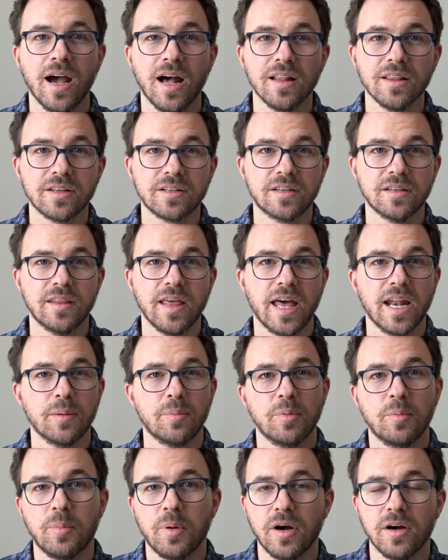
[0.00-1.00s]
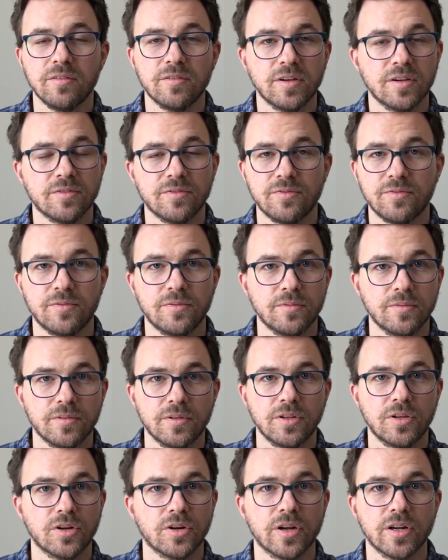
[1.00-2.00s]
I'll link to that up above if
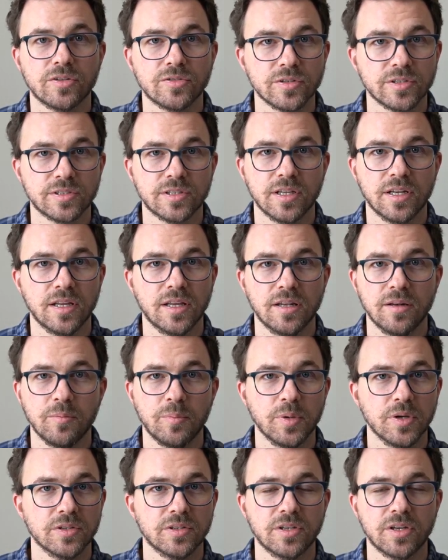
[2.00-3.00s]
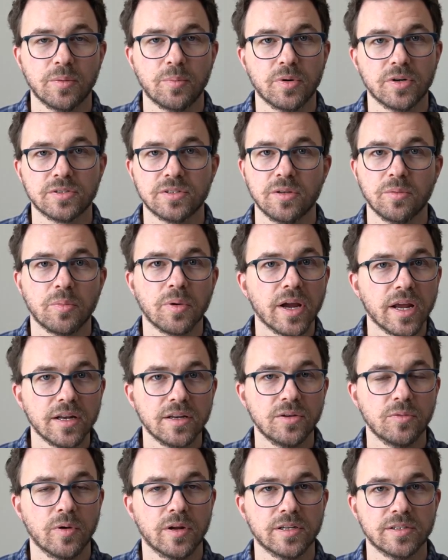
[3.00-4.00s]
you're interested in building your personal brand
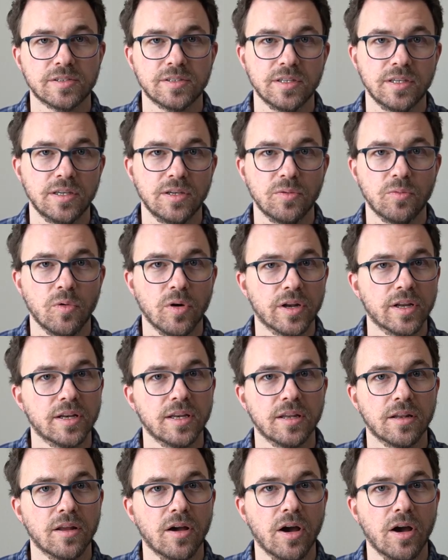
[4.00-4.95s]
and you want to see what an